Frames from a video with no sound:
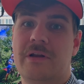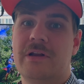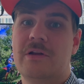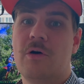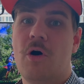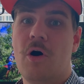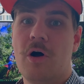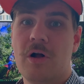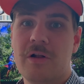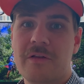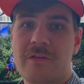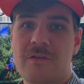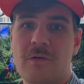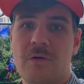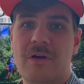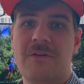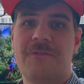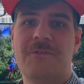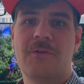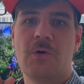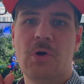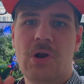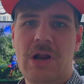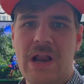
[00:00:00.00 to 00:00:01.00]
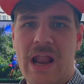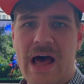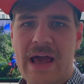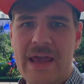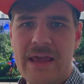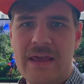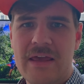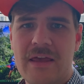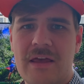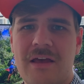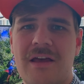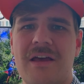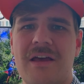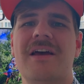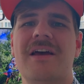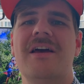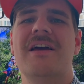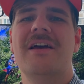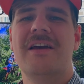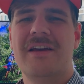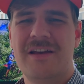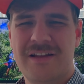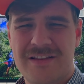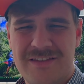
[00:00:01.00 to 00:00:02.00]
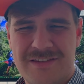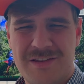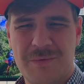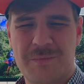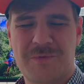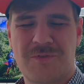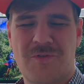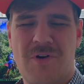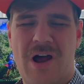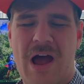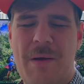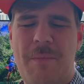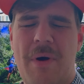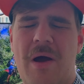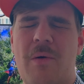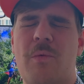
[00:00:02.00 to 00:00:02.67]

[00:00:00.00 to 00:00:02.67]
And also if you like, hit subscribe.